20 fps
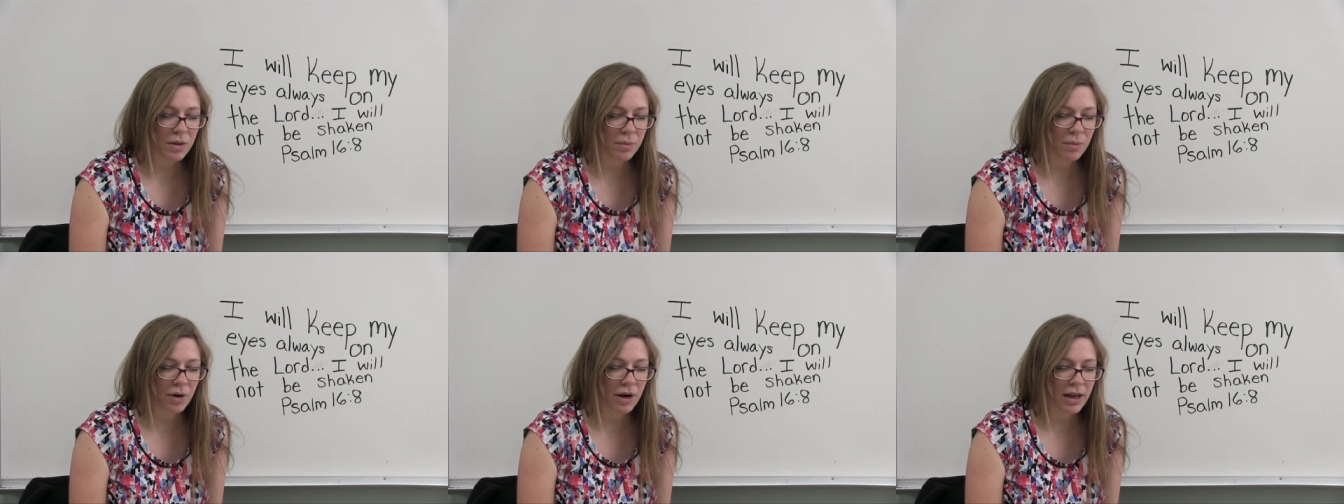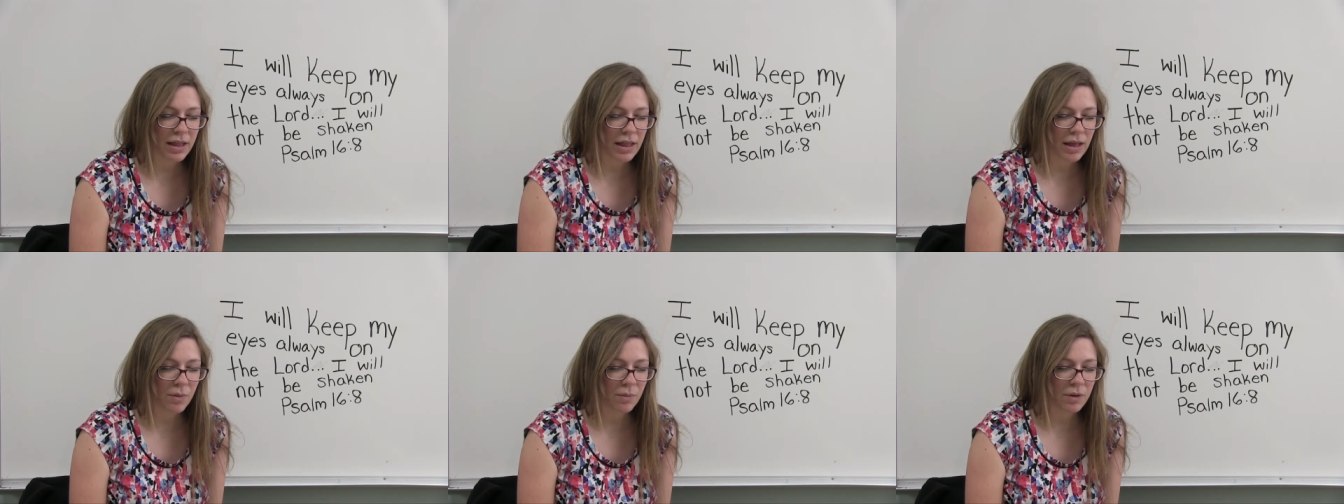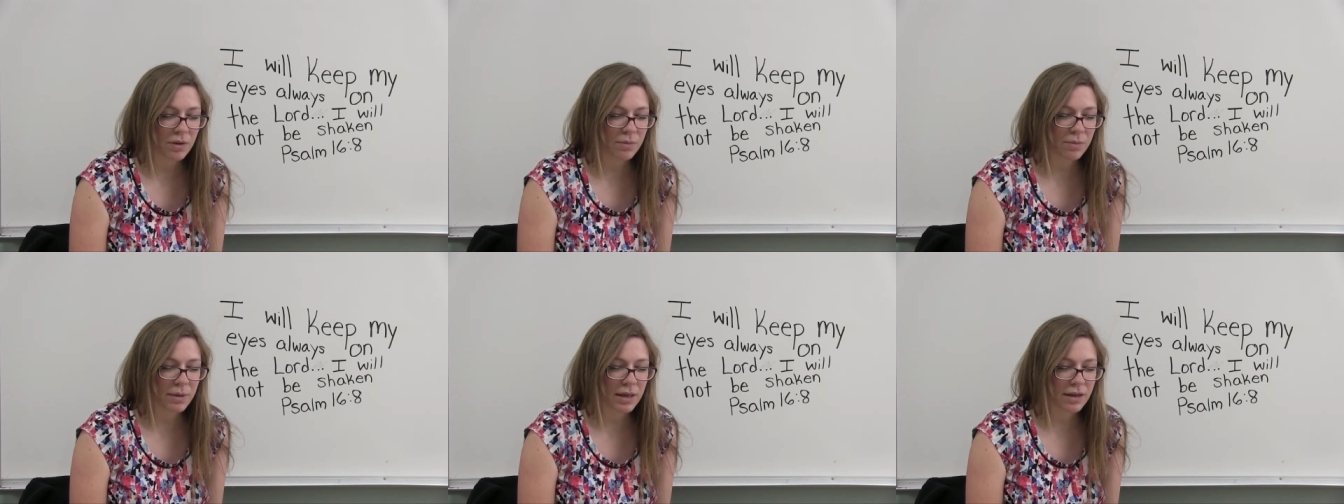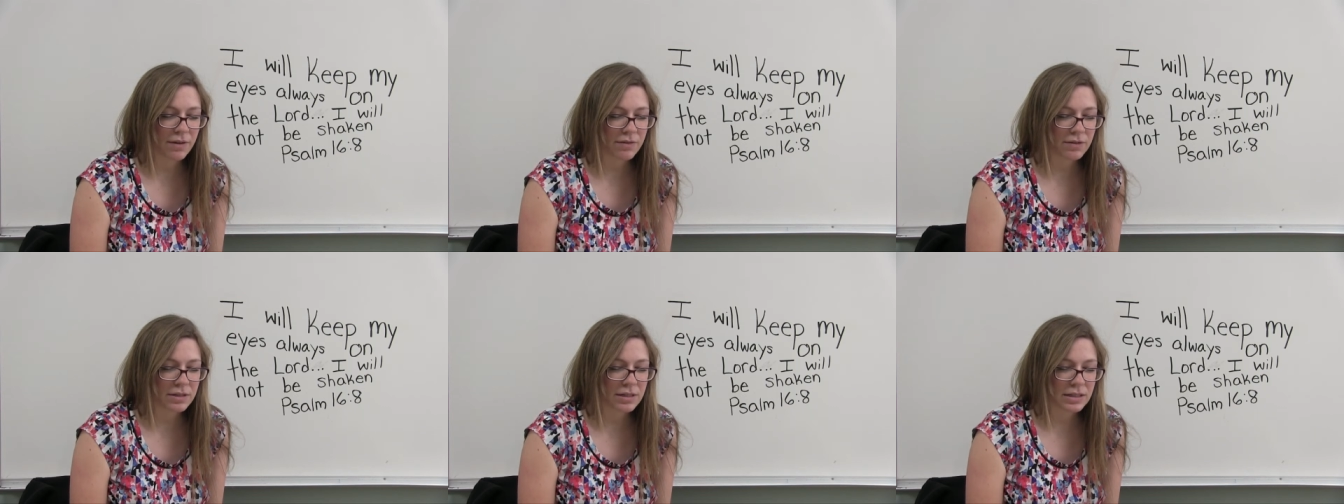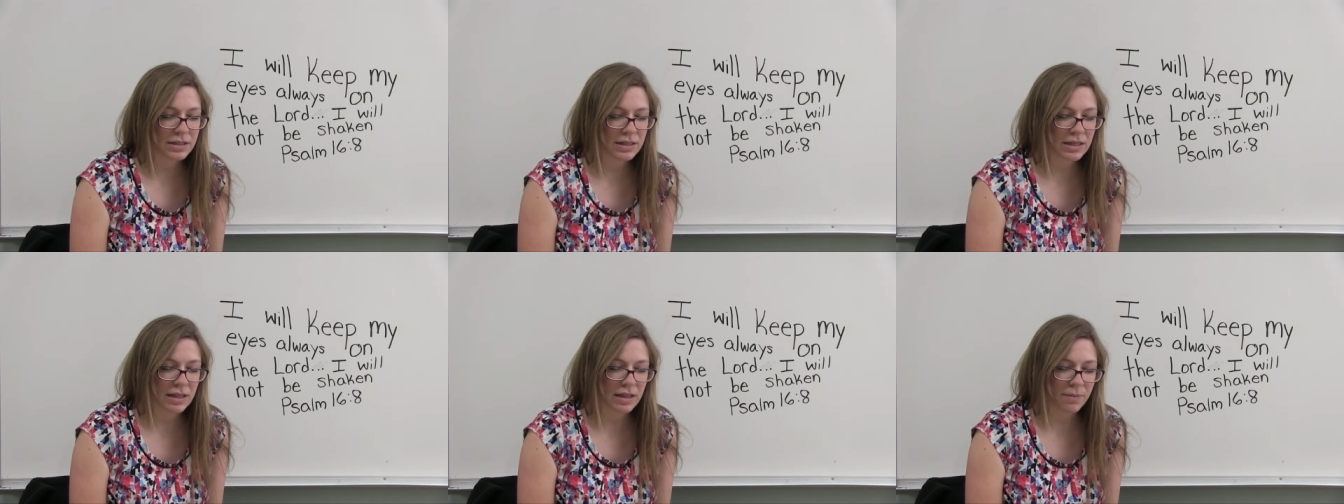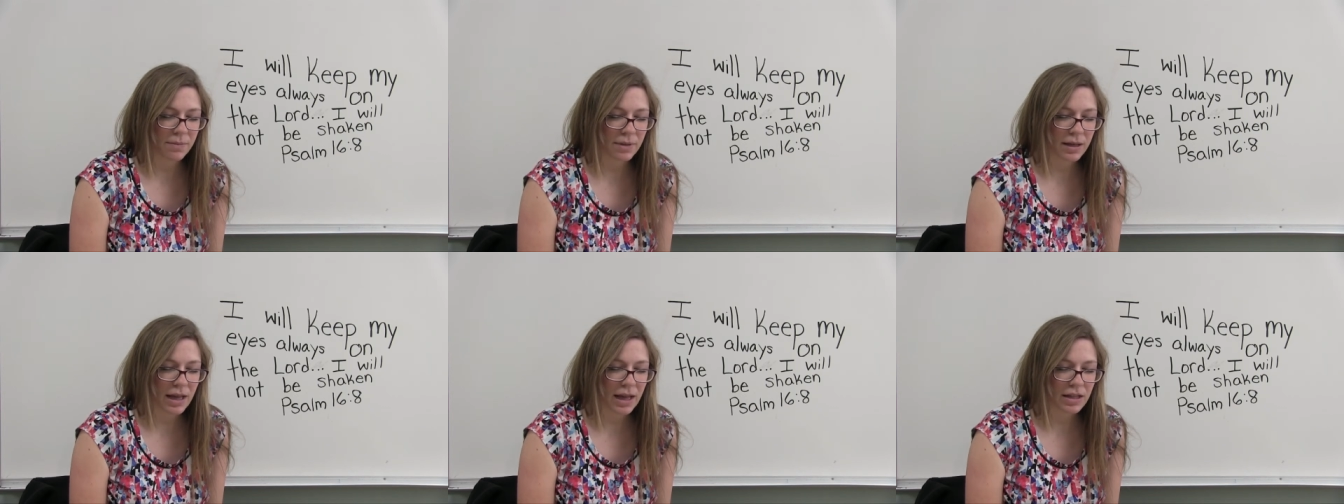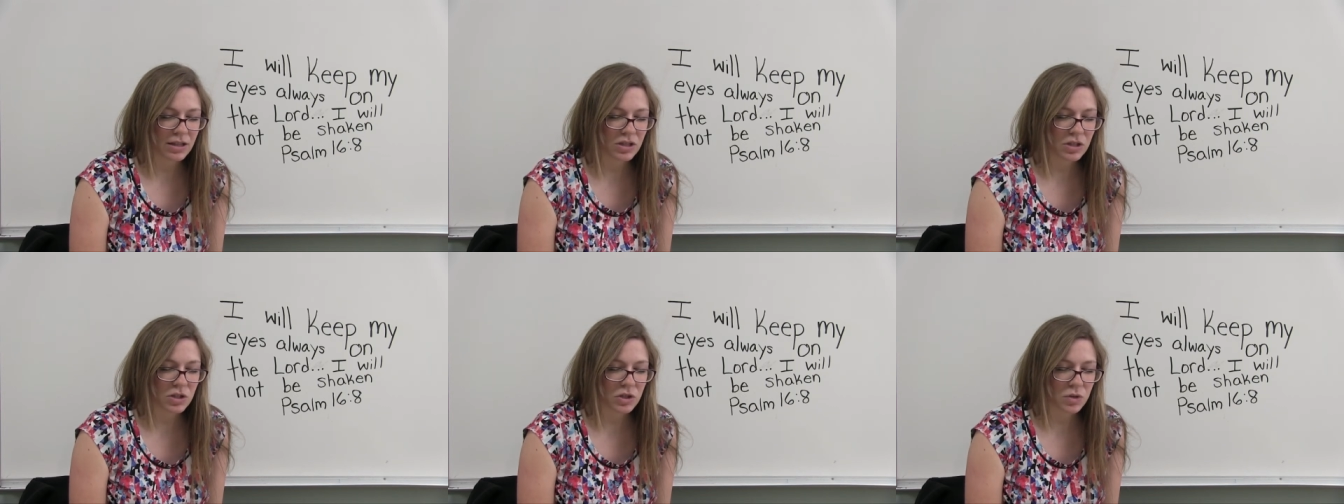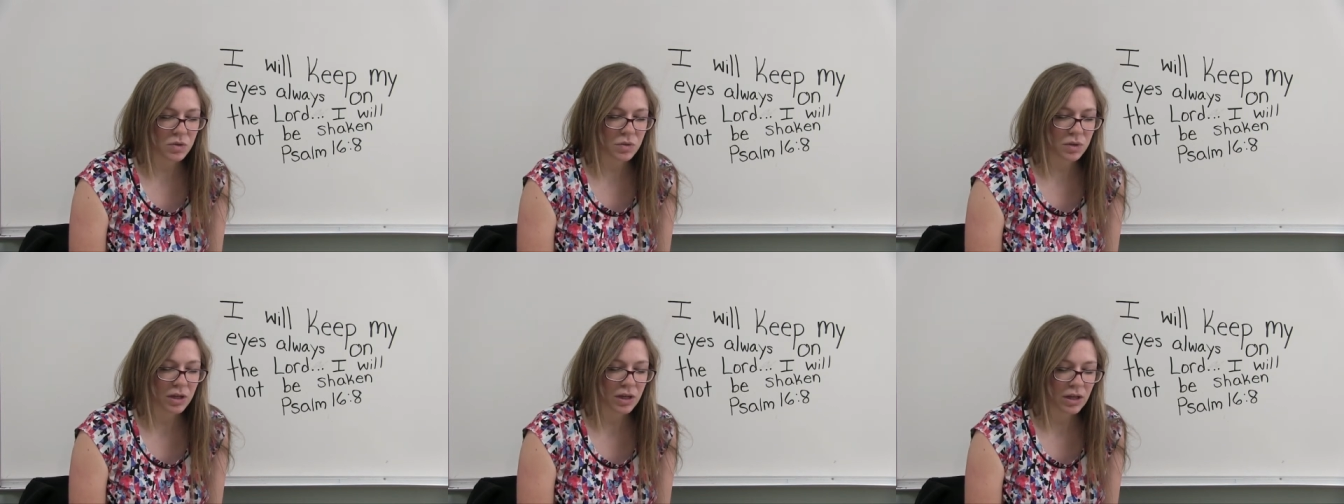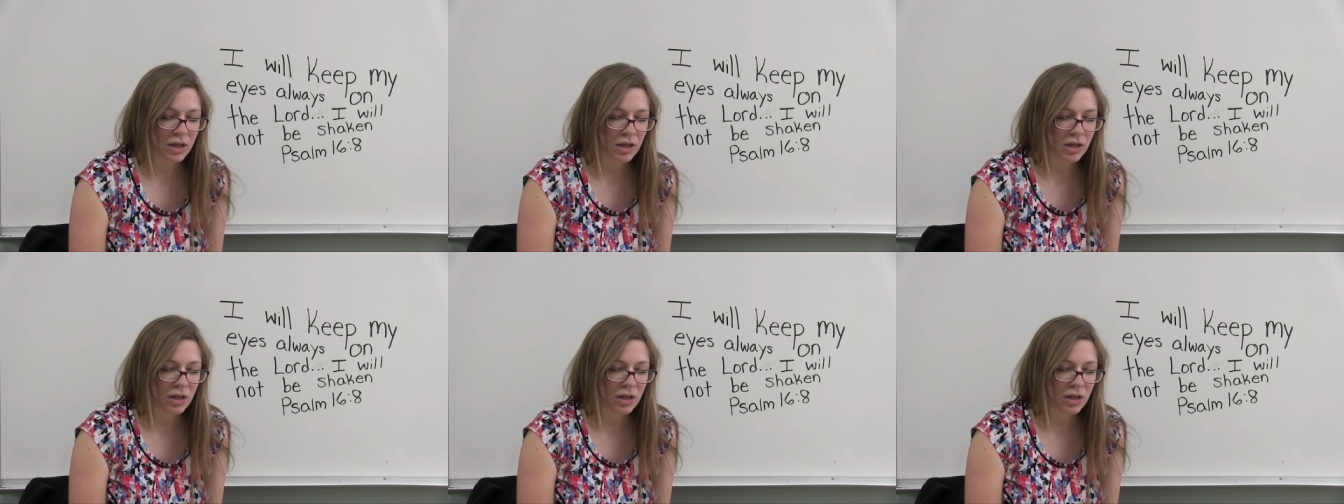We pray that we will be able to see them again soon.